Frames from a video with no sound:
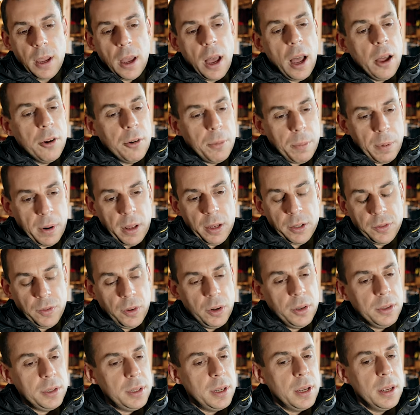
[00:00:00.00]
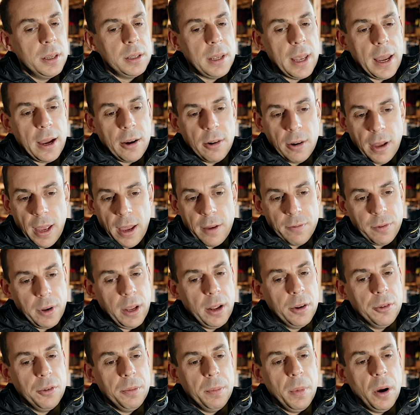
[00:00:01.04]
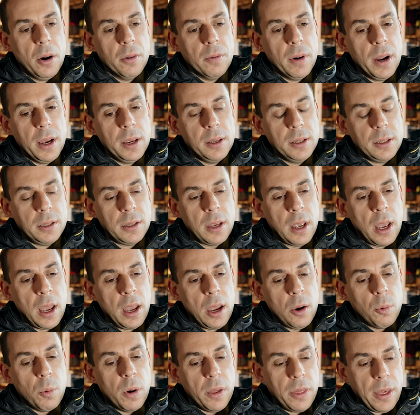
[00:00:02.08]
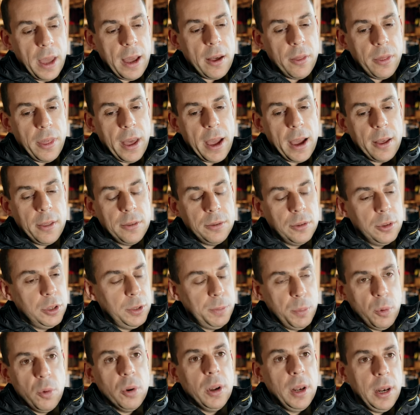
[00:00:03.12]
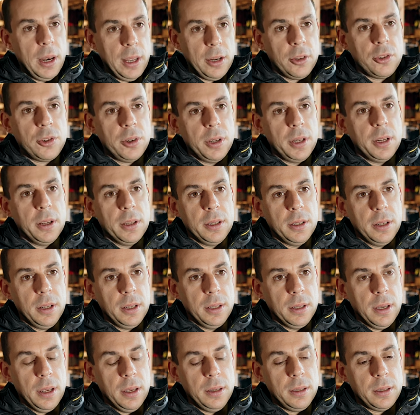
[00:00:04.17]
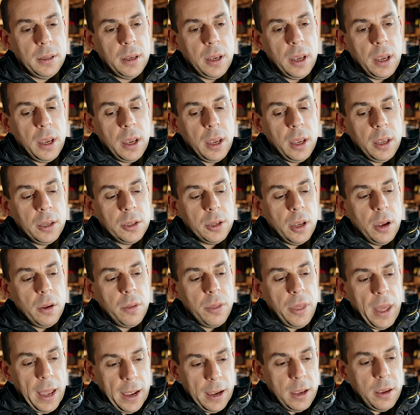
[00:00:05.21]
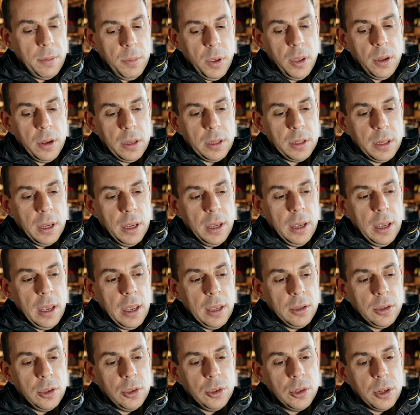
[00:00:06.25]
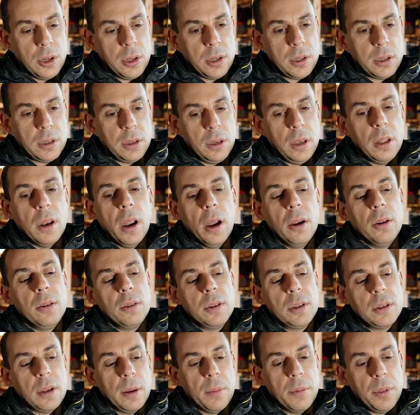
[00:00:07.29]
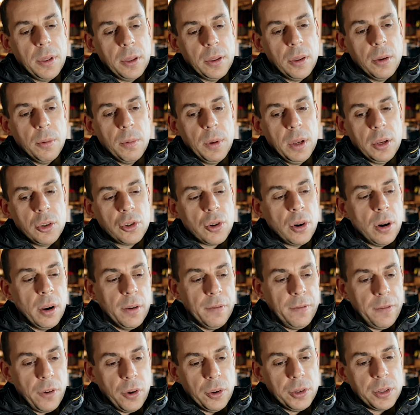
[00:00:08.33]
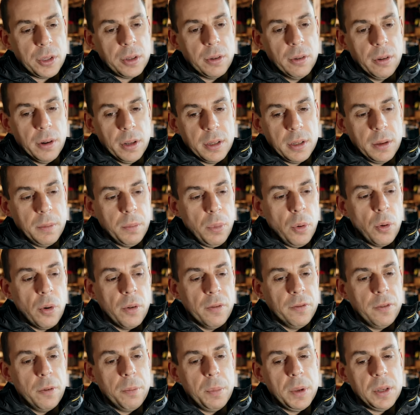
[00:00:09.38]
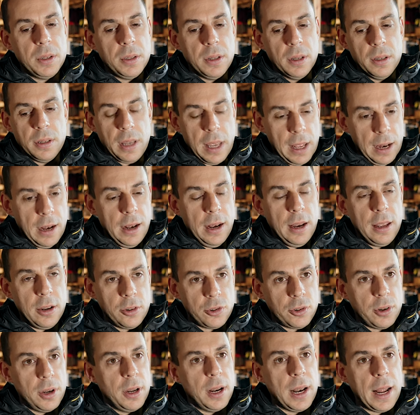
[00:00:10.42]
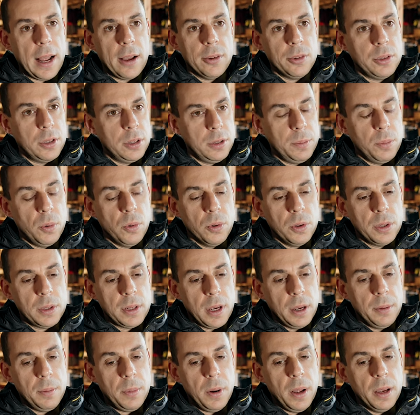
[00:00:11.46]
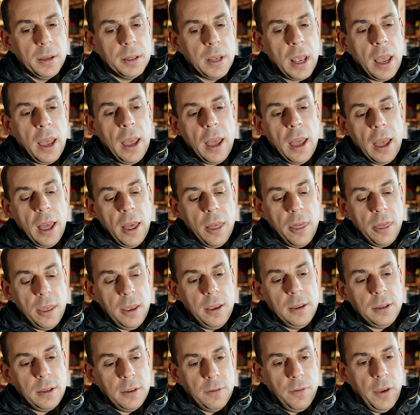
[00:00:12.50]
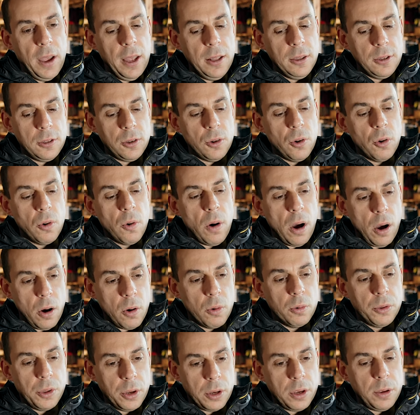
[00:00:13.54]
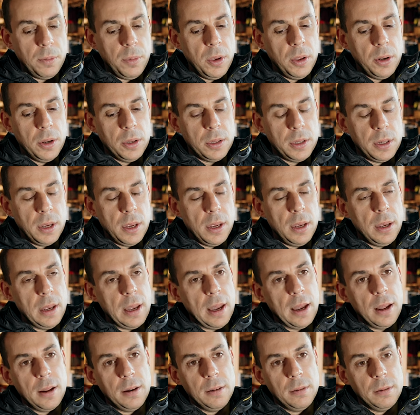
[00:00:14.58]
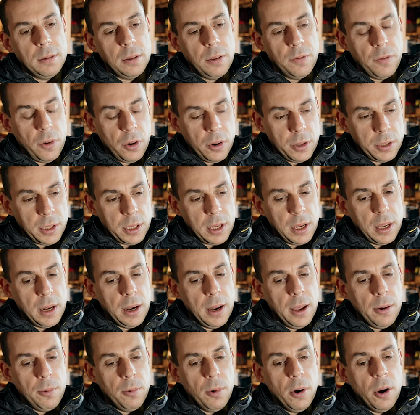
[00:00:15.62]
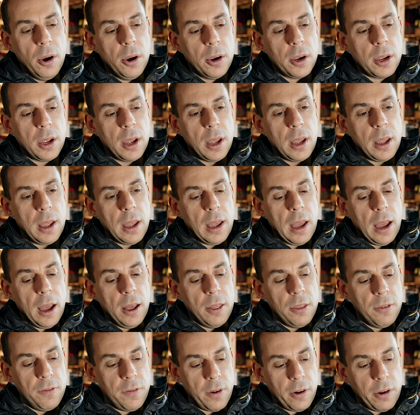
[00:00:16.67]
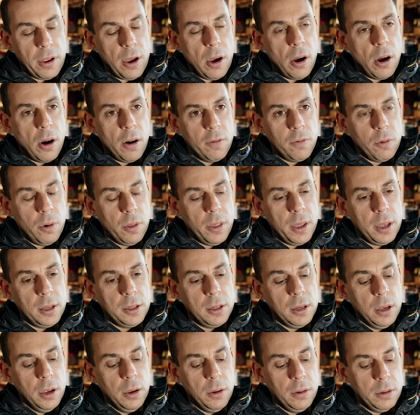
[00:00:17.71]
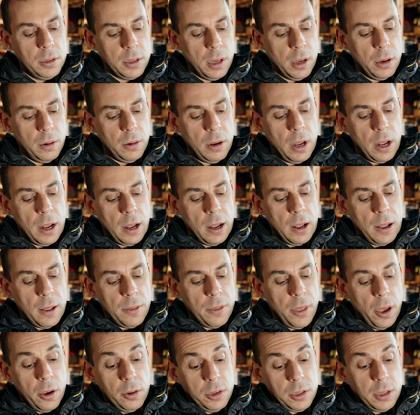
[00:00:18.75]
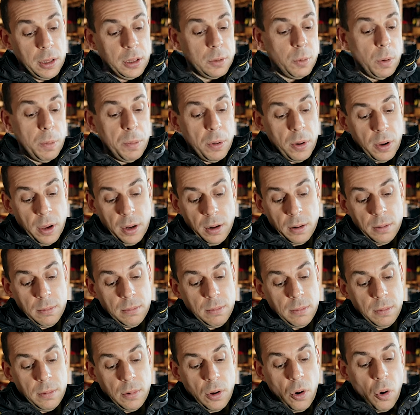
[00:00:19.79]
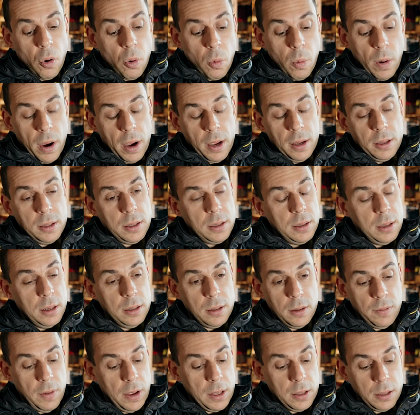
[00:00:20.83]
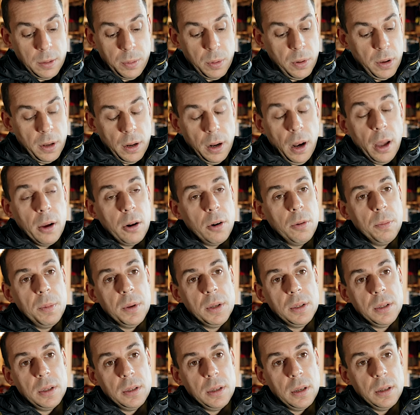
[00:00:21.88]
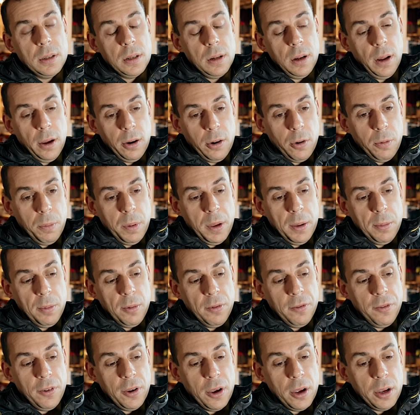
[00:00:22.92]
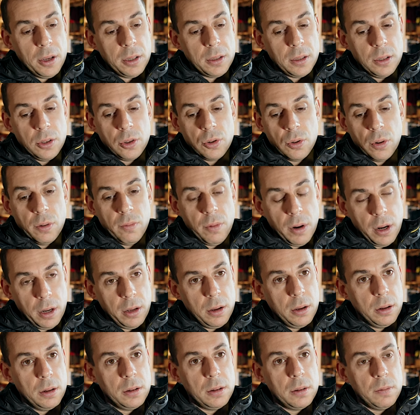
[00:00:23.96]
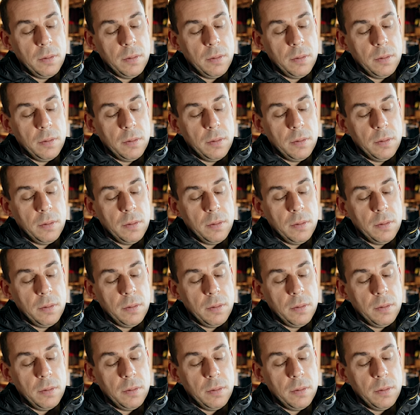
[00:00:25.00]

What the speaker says: 100 plus volunteers out at every 100 mile race. Without that, the sport literally doesn't exist. So that community isn't just, you know, something that we try and foster and is important for business. It literally allows the sport to take place. And these events all hold the community and the volunteer network at the very heart of what they do. So those things we put in. Always these events put in local businesses and local people first, enjoy really good